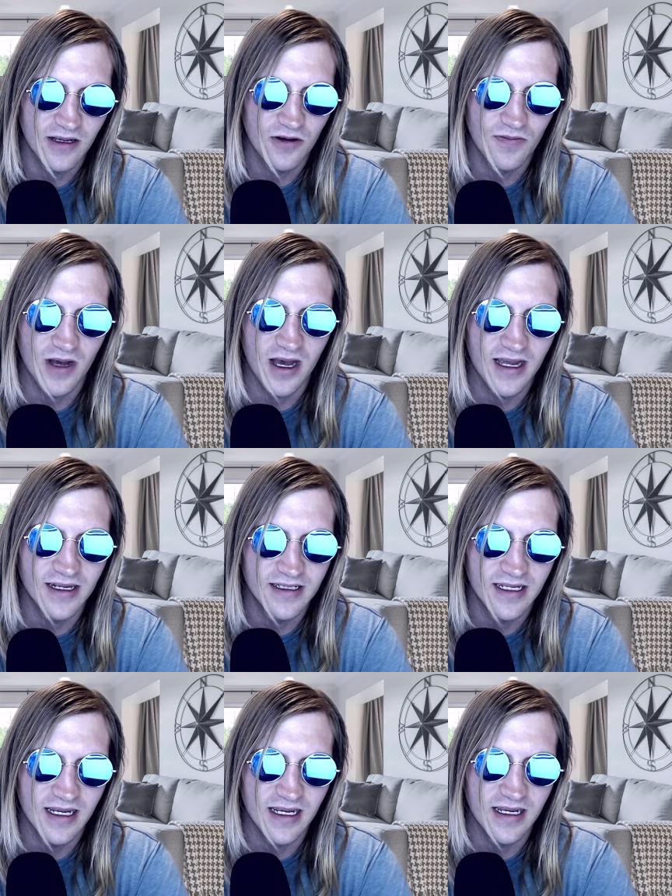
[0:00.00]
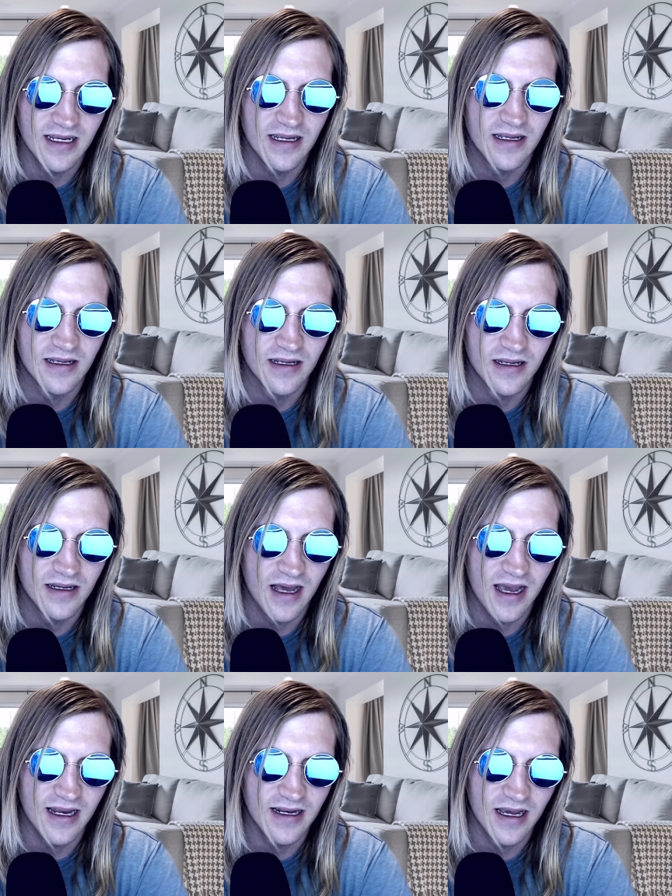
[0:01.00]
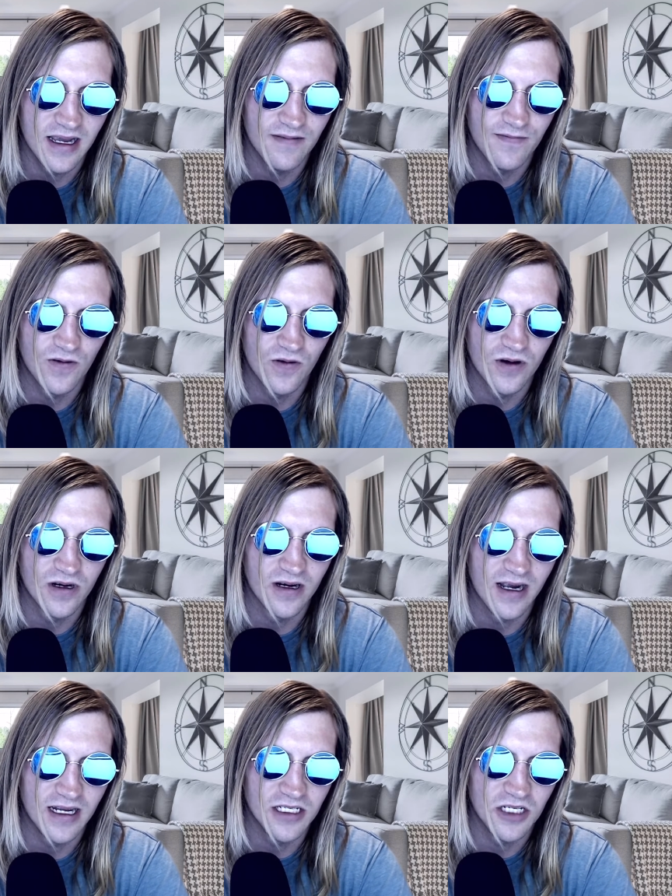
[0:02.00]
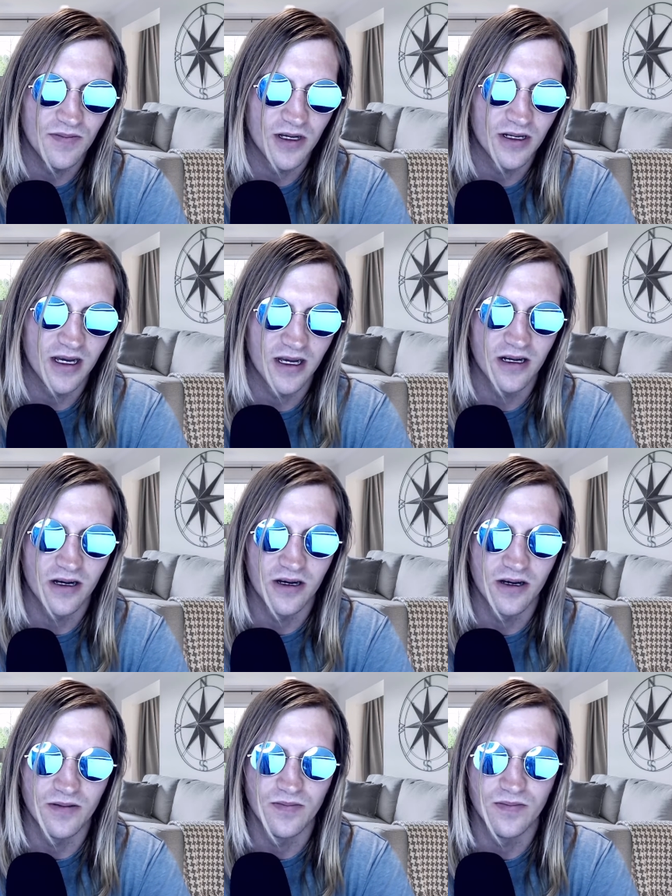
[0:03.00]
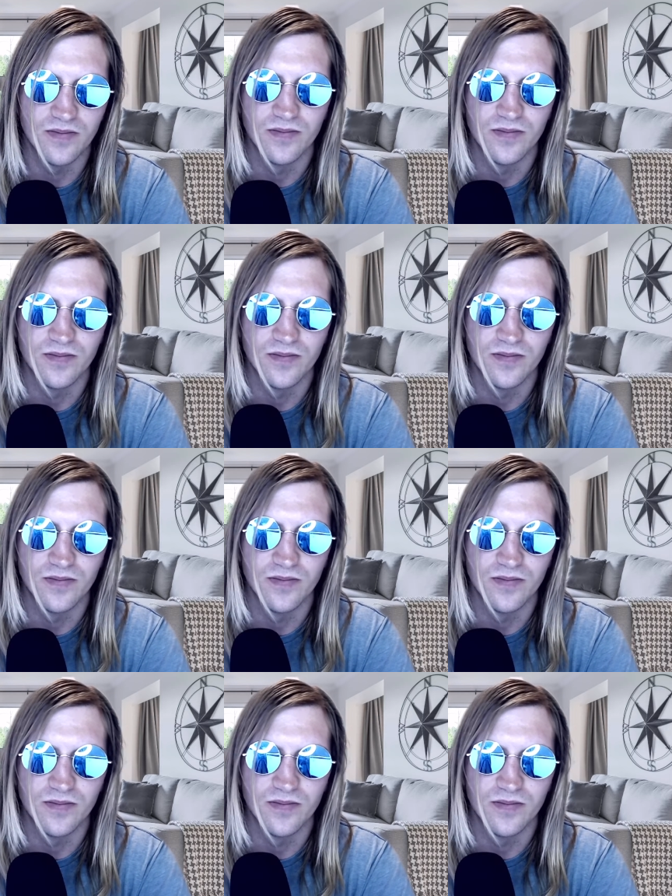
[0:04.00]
M I T nine nine four at gmail dot com.